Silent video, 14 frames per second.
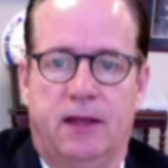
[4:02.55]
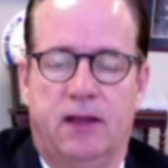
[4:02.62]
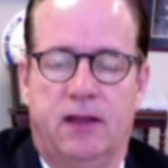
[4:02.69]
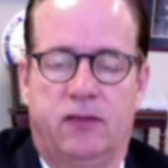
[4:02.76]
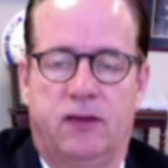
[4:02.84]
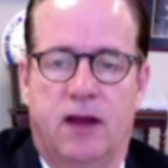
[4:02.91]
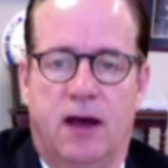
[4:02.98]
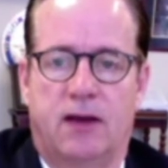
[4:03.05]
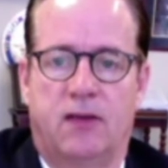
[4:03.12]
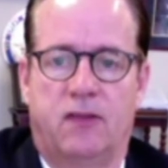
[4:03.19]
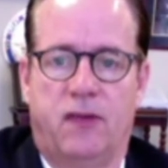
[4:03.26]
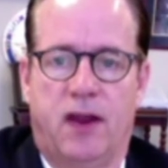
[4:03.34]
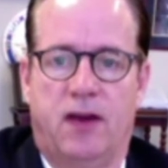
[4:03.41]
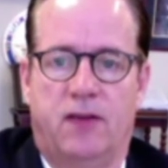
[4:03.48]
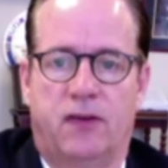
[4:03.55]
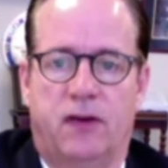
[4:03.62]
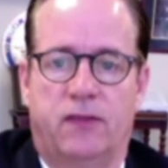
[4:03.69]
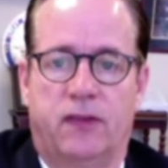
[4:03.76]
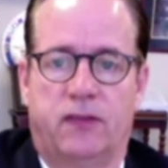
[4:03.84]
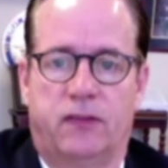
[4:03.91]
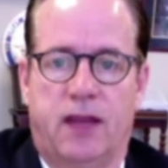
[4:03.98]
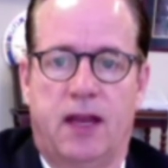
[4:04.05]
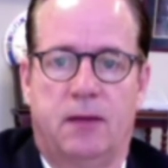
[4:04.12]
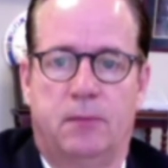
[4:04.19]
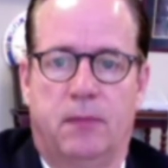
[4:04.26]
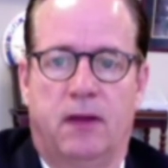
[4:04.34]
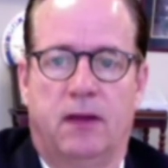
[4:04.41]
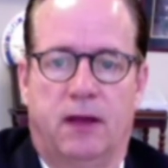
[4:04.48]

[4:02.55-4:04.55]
he's not in favor of a state